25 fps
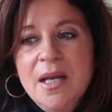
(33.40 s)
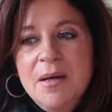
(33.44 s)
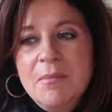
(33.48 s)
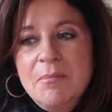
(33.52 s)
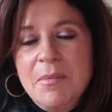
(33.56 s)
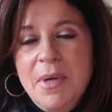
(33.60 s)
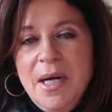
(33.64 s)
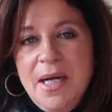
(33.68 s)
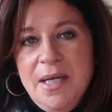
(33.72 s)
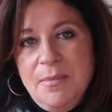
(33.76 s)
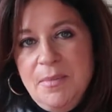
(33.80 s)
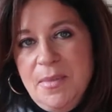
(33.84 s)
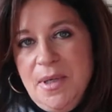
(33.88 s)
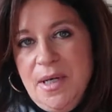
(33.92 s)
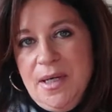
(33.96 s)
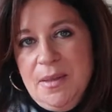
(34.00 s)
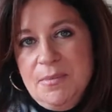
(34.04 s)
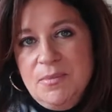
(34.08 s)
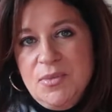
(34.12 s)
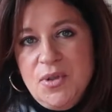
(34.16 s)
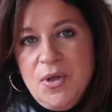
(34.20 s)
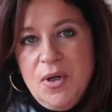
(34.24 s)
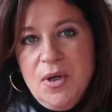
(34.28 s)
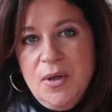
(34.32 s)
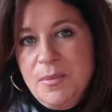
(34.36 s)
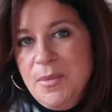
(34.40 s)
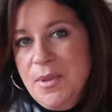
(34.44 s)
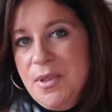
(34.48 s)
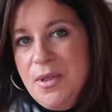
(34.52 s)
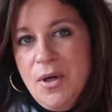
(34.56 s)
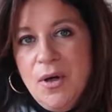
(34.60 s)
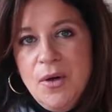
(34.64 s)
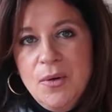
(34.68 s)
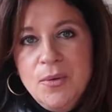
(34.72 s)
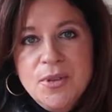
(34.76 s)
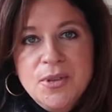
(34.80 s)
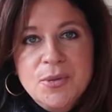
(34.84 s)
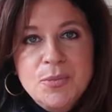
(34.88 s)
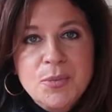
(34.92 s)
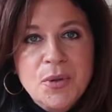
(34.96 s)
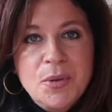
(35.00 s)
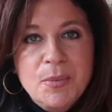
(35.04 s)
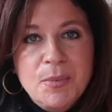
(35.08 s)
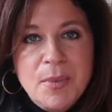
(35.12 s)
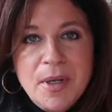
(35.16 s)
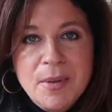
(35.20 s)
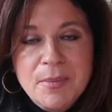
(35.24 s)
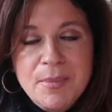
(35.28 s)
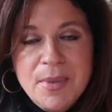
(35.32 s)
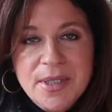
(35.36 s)
My mom taught me to always
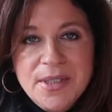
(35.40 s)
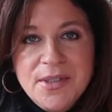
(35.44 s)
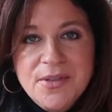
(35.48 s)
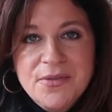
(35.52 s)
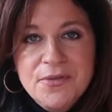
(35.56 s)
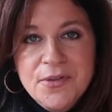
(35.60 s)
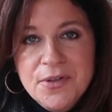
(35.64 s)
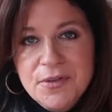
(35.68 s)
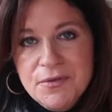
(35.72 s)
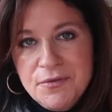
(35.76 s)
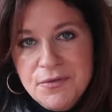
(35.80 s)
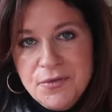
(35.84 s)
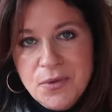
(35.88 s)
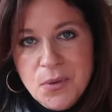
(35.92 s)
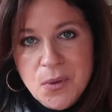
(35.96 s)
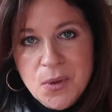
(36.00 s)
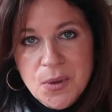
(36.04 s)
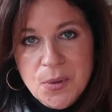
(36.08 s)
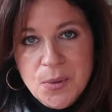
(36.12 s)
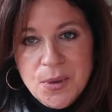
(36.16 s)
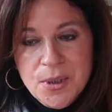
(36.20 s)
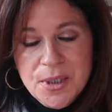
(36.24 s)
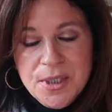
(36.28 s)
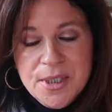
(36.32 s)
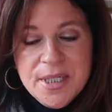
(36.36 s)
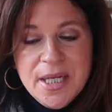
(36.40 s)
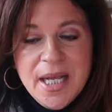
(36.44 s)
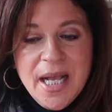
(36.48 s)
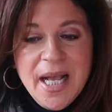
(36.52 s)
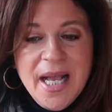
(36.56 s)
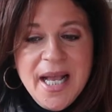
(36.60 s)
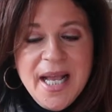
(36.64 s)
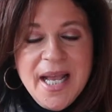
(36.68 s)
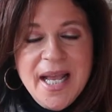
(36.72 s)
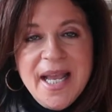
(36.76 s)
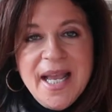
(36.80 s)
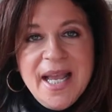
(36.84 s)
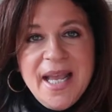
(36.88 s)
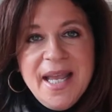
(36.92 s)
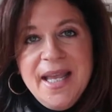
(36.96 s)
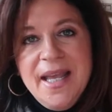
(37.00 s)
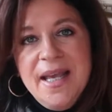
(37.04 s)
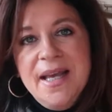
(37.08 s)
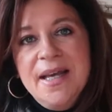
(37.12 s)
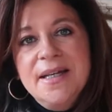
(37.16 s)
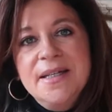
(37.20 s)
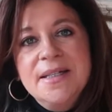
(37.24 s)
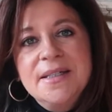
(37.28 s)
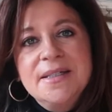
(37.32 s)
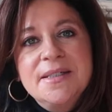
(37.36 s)
put my best foot forward,
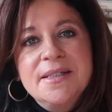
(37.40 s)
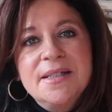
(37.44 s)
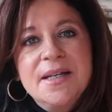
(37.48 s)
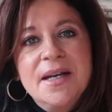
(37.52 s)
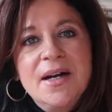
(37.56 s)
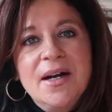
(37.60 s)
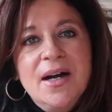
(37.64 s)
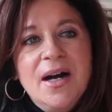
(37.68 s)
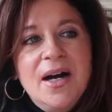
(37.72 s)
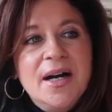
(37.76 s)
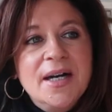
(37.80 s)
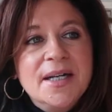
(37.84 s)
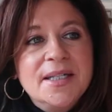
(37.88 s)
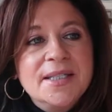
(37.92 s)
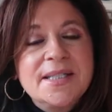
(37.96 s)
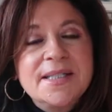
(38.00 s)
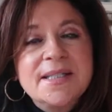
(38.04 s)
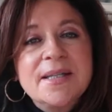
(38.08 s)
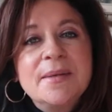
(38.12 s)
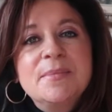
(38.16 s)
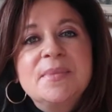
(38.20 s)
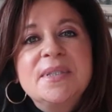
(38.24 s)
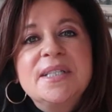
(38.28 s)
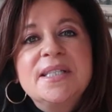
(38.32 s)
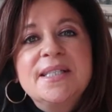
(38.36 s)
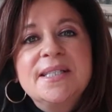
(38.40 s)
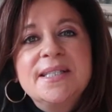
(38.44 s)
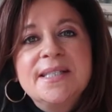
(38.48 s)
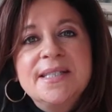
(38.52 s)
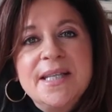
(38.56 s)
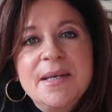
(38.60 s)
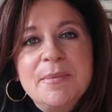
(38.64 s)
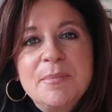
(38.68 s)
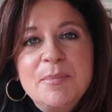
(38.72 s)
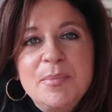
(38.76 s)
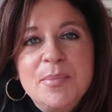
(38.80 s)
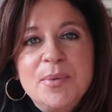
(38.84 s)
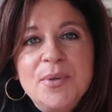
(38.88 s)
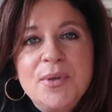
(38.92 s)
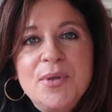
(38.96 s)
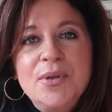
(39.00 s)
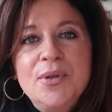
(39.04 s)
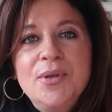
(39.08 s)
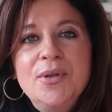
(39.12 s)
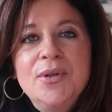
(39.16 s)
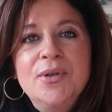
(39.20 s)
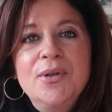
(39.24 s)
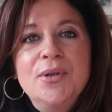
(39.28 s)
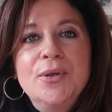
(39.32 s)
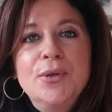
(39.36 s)
and some
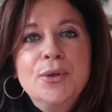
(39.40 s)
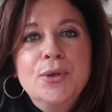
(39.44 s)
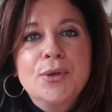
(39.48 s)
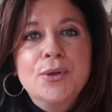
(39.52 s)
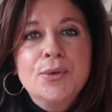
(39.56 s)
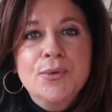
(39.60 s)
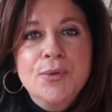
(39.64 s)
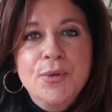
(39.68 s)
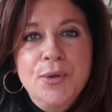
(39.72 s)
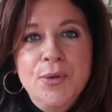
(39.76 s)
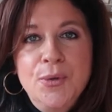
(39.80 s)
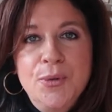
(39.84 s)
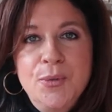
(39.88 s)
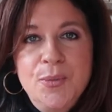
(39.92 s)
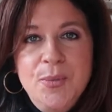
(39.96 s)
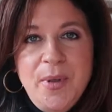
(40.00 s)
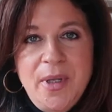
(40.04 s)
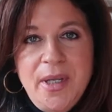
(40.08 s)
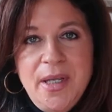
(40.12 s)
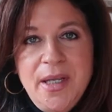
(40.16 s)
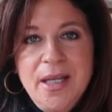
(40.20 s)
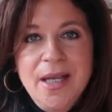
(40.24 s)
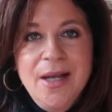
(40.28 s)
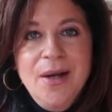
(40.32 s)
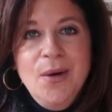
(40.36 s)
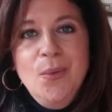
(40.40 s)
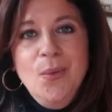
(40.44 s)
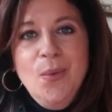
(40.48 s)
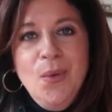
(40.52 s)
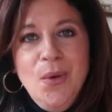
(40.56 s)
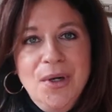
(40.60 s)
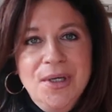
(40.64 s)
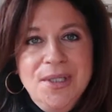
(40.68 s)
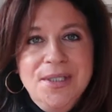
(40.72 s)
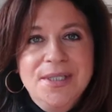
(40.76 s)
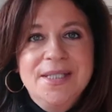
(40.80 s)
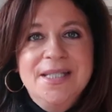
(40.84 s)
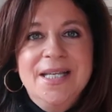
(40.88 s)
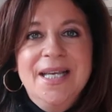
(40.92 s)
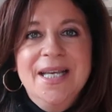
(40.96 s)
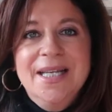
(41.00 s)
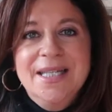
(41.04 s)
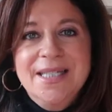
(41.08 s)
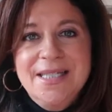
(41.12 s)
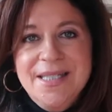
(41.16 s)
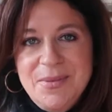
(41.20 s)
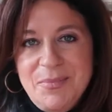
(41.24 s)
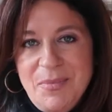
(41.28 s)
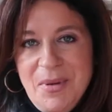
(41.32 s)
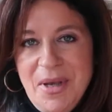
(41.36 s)
simple grooming was
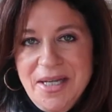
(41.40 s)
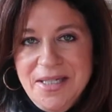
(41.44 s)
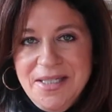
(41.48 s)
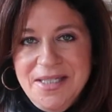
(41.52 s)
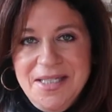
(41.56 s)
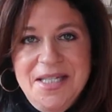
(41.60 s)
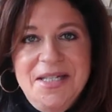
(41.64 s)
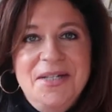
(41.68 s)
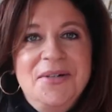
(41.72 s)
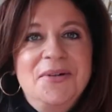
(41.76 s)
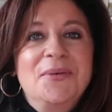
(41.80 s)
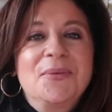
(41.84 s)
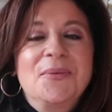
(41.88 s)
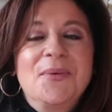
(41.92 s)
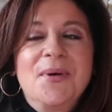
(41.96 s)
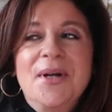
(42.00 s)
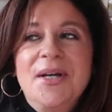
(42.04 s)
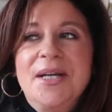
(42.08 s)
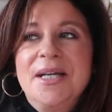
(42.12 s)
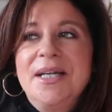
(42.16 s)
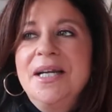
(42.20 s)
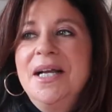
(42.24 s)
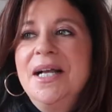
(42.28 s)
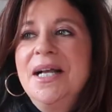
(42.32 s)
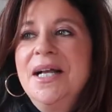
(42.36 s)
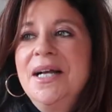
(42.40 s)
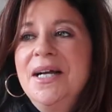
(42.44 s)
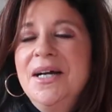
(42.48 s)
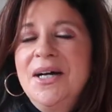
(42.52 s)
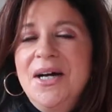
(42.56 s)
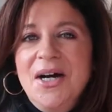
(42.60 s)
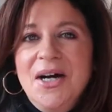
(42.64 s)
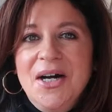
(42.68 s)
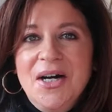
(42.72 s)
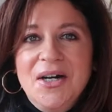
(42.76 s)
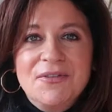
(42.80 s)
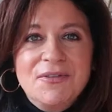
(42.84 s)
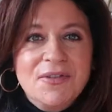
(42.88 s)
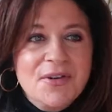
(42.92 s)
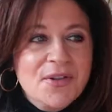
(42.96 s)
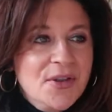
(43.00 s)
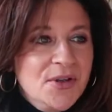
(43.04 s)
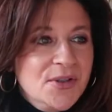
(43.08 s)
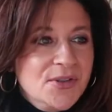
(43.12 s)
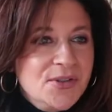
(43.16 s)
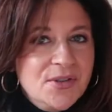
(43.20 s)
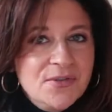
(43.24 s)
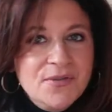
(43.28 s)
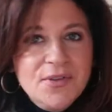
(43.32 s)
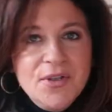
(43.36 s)
expected, right? For
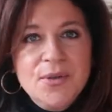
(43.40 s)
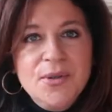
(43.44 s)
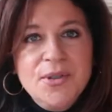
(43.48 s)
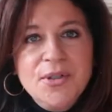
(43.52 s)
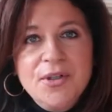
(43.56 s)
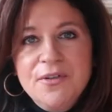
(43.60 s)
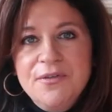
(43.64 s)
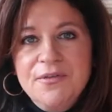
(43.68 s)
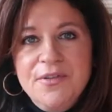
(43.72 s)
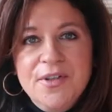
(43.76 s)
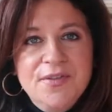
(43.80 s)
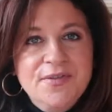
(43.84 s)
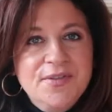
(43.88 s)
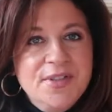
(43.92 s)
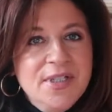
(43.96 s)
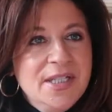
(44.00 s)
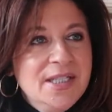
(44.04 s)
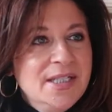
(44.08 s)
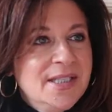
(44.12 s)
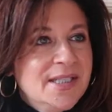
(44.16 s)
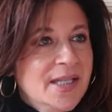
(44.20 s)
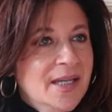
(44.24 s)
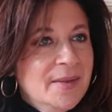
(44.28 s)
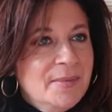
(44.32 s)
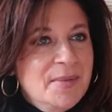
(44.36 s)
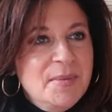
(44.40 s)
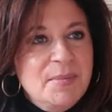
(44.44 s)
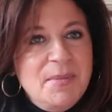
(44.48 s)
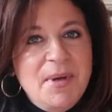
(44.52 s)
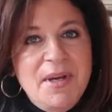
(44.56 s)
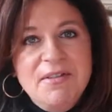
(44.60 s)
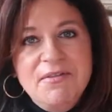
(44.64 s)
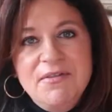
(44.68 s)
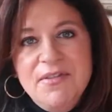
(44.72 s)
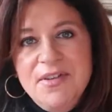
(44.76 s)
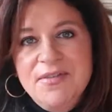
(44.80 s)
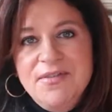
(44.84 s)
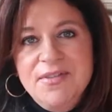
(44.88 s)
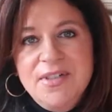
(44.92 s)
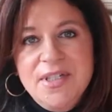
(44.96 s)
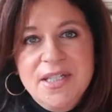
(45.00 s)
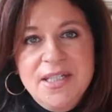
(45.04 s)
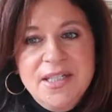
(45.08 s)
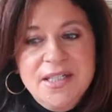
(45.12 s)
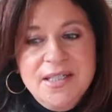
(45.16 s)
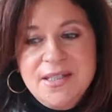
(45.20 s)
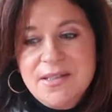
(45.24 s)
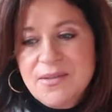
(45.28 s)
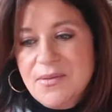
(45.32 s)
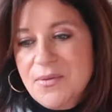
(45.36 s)
those of you in your 50s, I'm in my
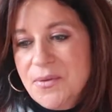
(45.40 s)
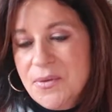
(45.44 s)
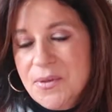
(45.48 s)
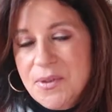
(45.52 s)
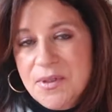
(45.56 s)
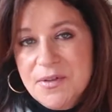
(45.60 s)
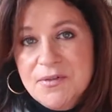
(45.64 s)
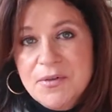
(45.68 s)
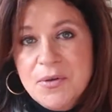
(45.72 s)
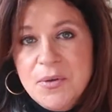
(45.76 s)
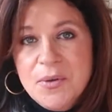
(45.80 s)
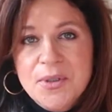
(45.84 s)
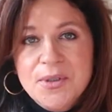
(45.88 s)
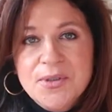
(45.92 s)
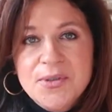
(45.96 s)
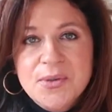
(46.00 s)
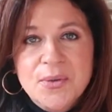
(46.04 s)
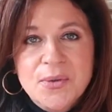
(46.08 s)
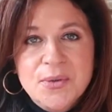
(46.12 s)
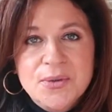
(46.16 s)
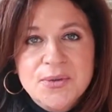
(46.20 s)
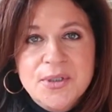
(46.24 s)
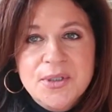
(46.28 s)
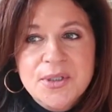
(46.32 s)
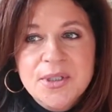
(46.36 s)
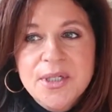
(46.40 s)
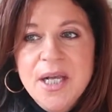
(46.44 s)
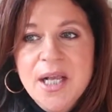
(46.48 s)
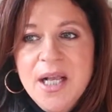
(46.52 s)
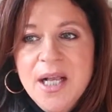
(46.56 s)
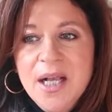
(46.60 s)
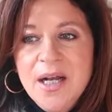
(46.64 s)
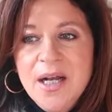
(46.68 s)
50s, or of course older,